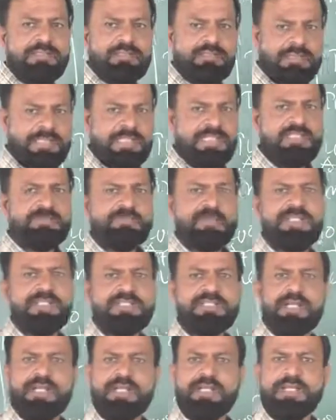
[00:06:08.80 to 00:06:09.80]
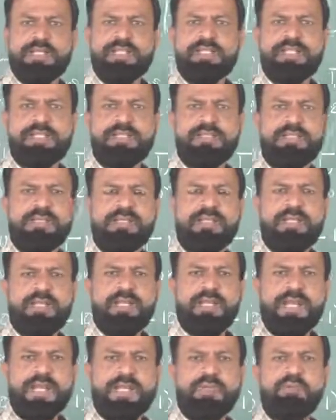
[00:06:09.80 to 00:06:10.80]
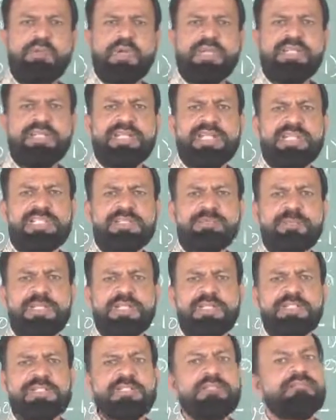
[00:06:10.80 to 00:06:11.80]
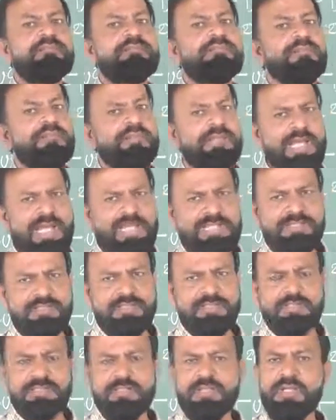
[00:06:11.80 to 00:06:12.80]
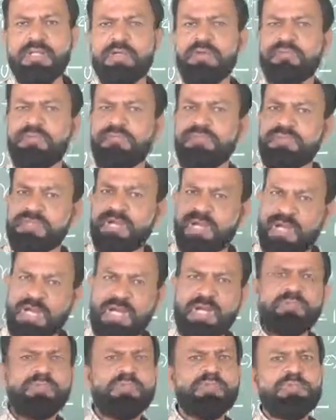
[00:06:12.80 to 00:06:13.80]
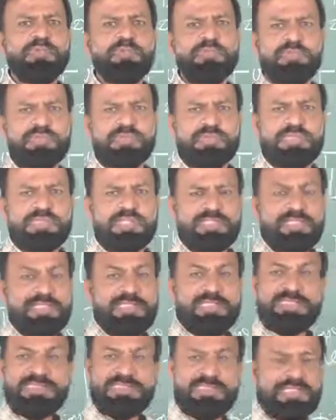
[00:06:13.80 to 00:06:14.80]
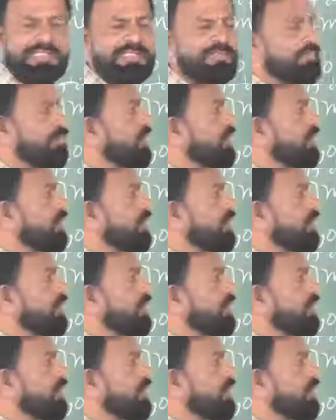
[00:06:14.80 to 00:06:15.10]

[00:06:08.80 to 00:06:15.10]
place earlier and one takes place later, we have to use this